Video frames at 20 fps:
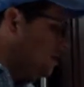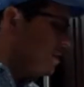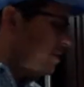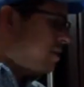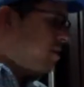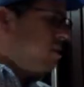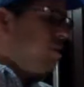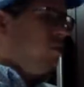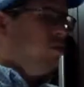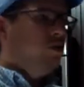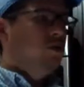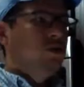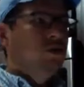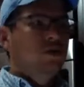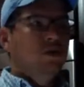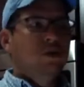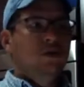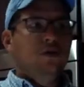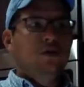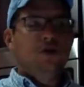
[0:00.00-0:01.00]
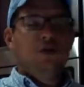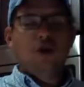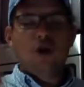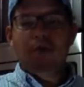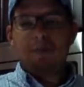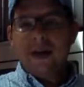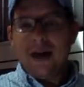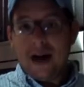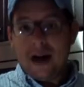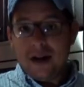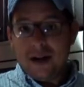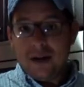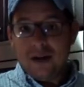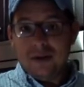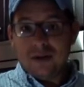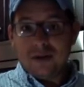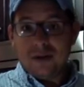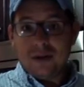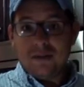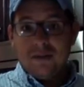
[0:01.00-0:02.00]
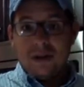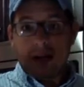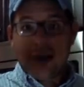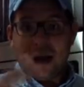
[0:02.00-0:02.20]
you to show me how to do something.